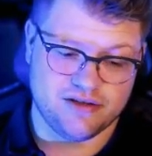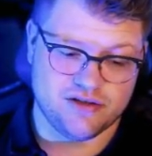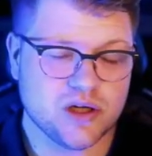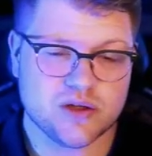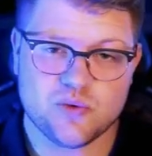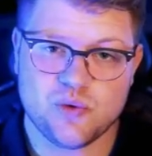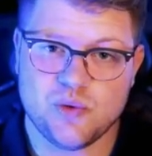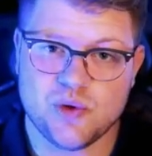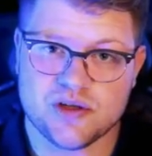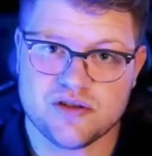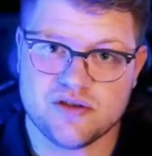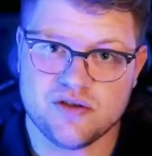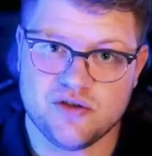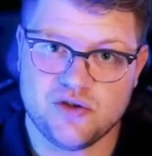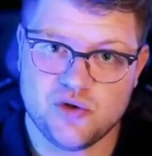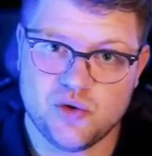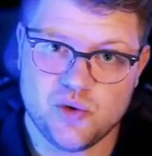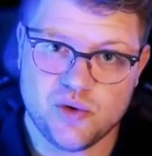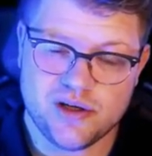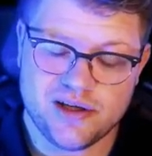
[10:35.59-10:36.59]
What we want to
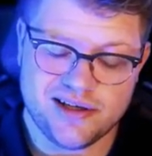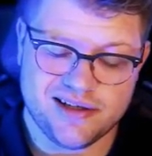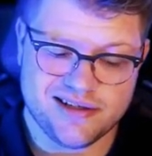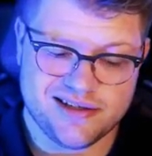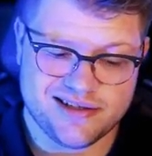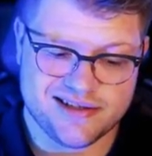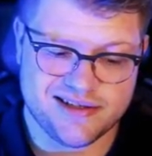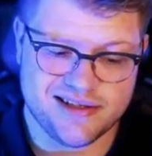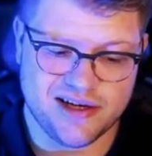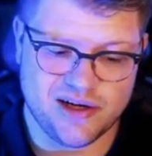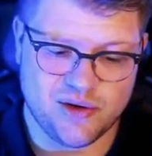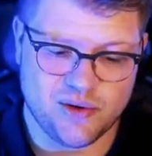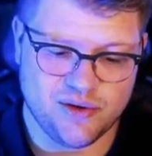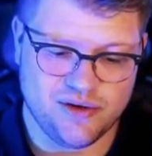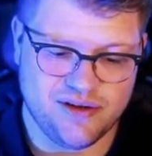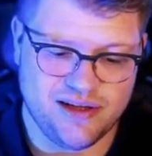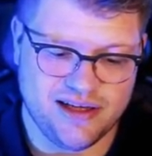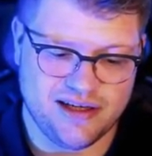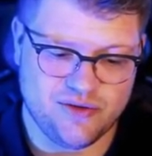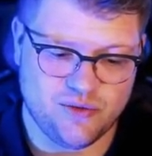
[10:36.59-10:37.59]
do is now
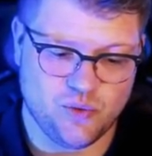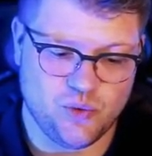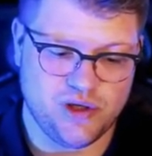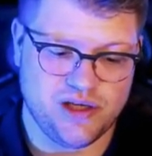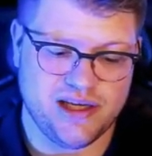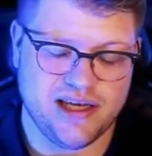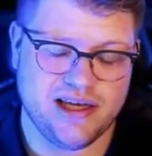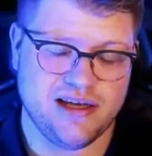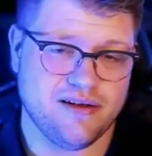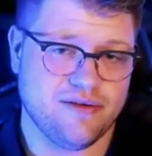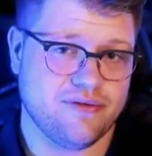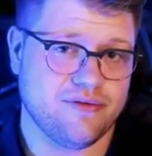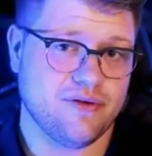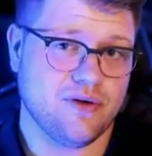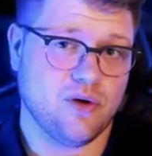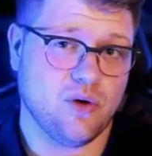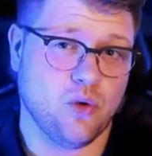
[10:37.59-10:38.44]
that we have